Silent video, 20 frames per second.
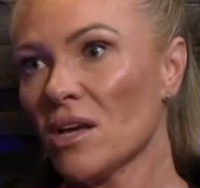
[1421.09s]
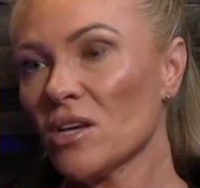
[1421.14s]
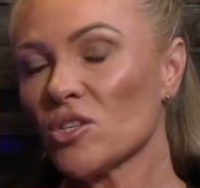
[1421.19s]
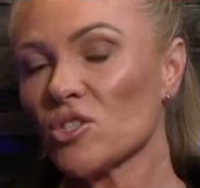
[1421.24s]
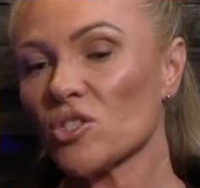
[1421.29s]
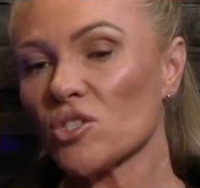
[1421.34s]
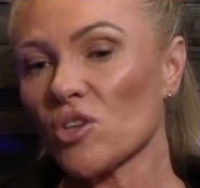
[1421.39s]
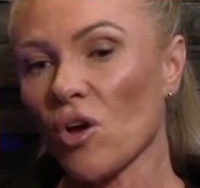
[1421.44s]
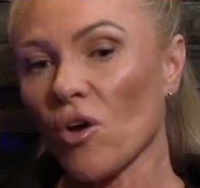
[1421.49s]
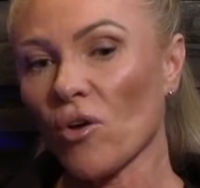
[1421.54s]

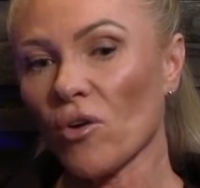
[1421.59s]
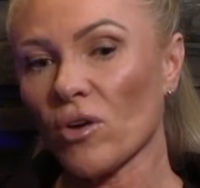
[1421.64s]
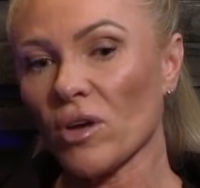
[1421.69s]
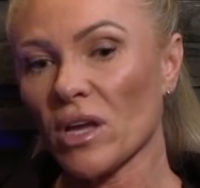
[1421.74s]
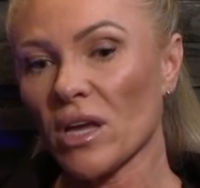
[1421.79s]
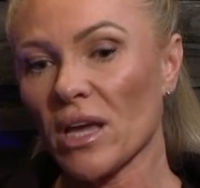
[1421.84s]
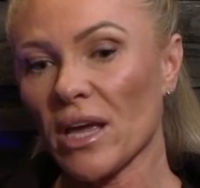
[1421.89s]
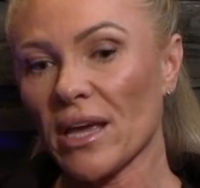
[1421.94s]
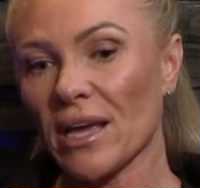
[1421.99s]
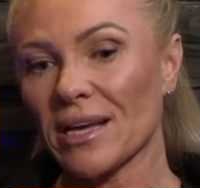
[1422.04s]
So
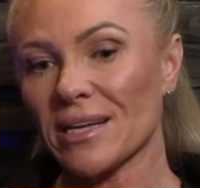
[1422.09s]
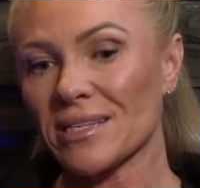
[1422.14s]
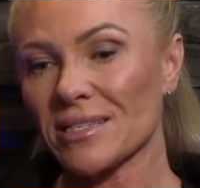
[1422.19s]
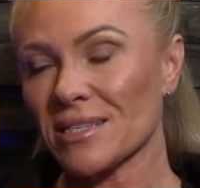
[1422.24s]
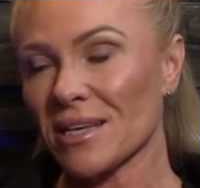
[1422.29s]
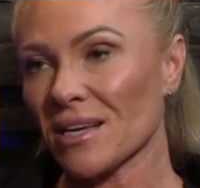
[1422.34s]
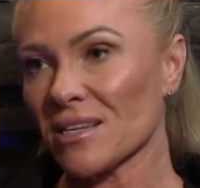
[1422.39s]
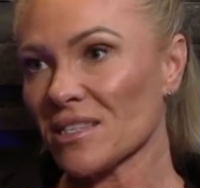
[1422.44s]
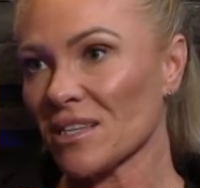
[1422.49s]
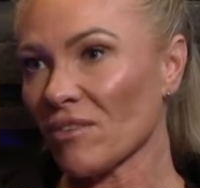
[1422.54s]

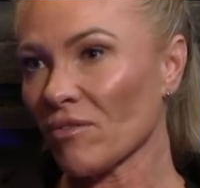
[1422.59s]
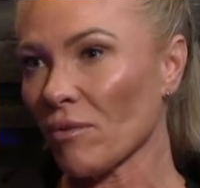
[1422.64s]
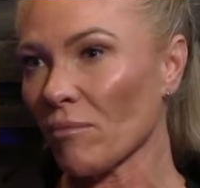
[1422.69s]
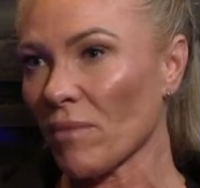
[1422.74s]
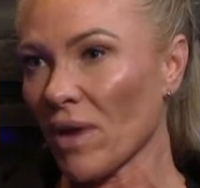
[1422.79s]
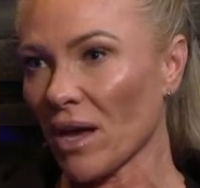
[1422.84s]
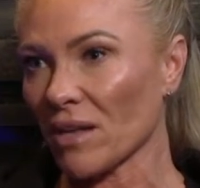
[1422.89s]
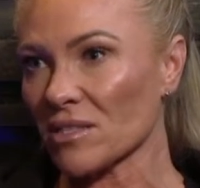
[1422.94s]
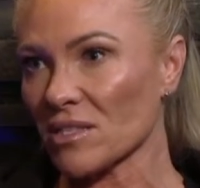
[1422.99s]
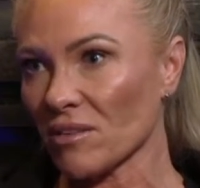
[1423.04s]
excessive
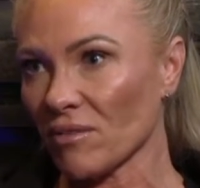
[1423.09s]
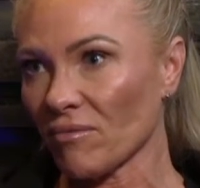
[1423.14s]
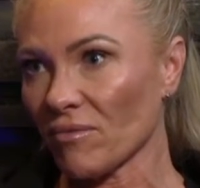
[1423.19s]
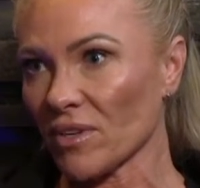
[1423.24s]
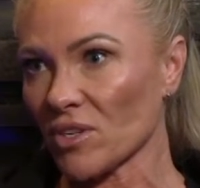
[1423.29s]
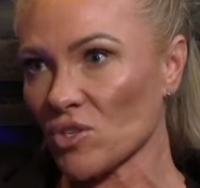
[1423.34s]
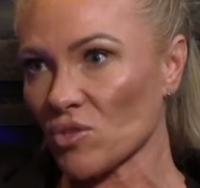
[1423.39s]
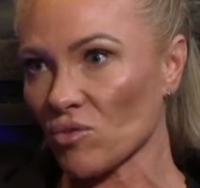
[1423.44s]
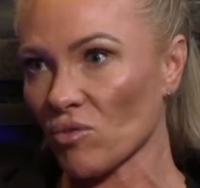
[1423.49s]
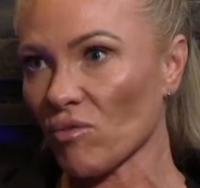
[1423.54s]
amounts of
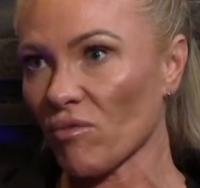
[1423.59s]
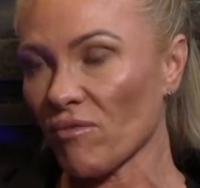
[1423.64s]
visceral